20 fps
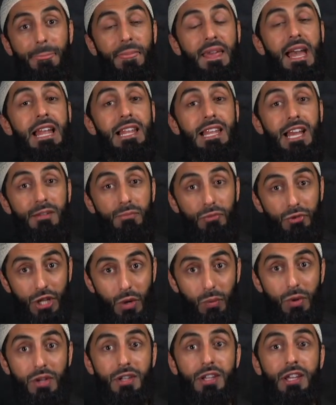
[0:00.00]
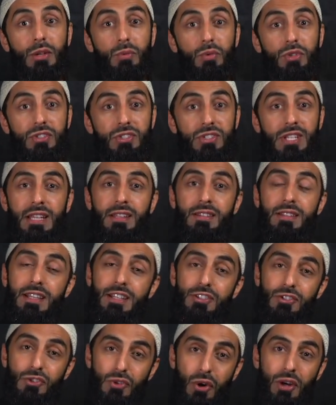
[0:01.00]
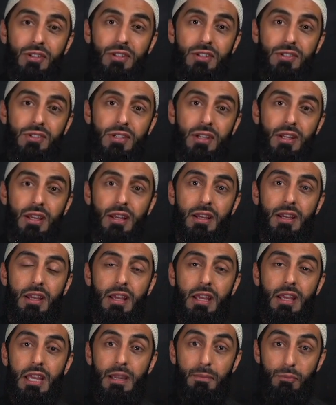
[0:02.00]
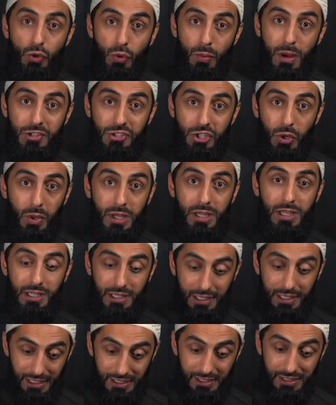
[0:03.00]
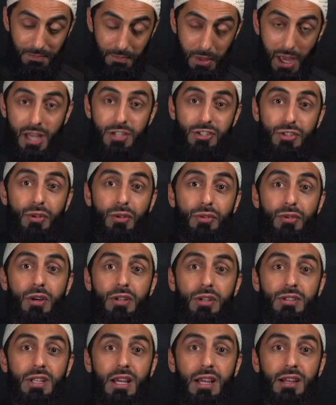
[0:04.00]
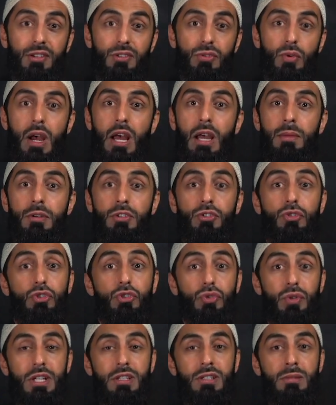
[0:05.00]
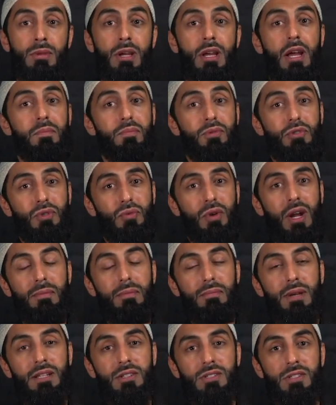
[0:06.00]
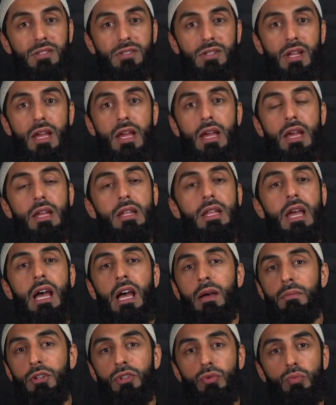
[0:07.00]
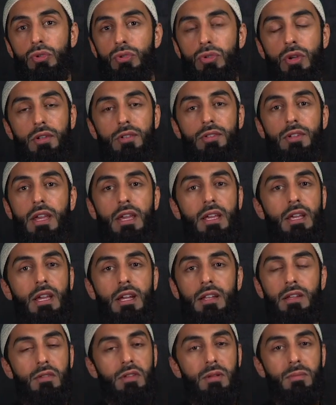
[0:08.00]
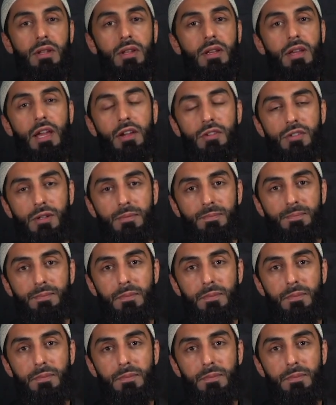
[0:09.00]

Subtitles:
Al-Mutawakkil would send his doctors, Ibn Masawayhi, his personal doctor, to Ahmed to treat him and prescribe medicines, and Ahmed would not take any of the medication.